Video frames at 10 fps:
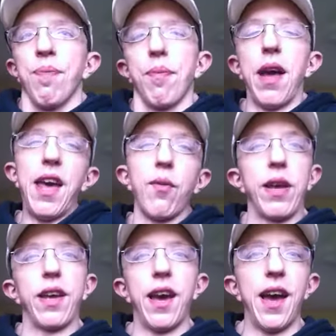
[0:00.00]
my hate
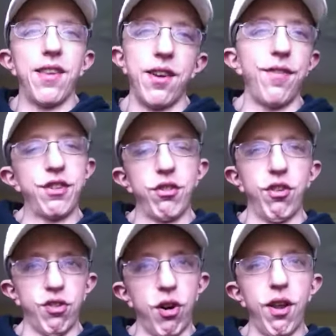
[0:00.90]
week hasn't officially
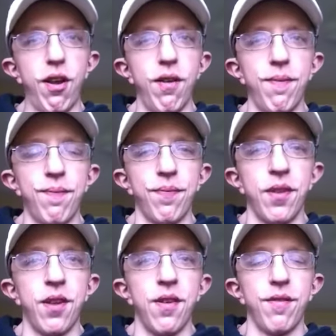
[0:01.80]
started
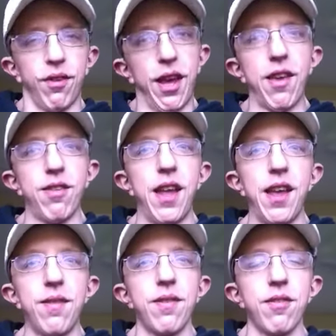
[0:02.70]
for
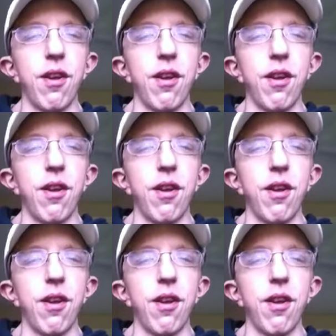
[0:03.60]
K-State.